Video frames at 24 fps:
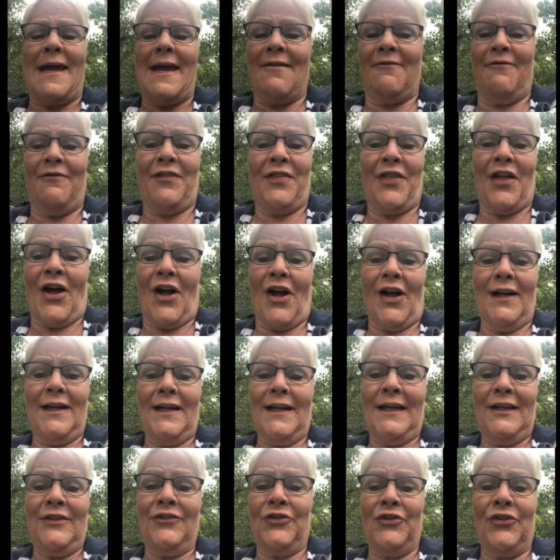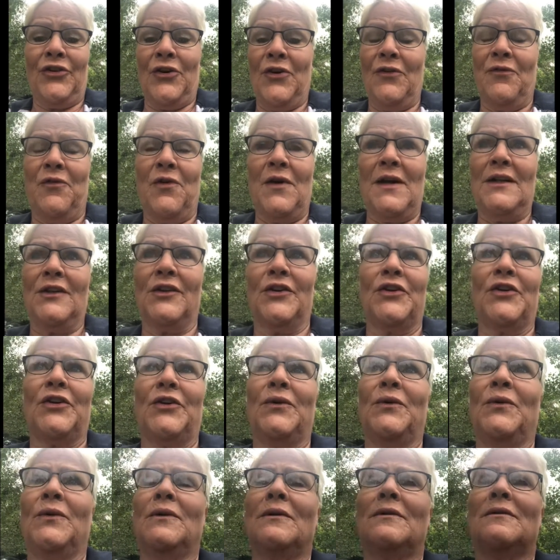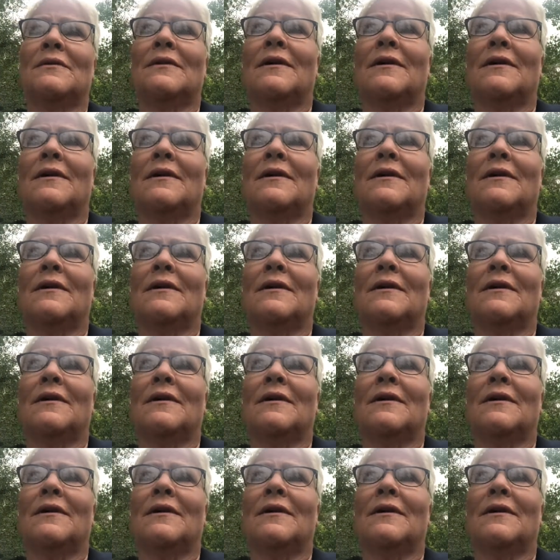have thought it should have went to